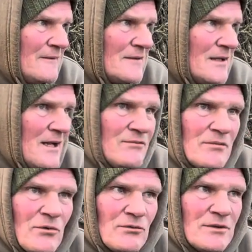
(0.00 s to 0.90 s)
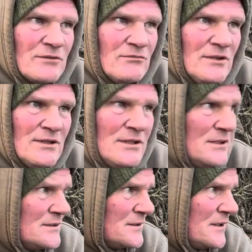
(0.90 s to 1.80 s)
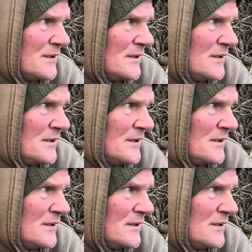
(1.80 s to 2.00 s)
It's a lovely morning, really is.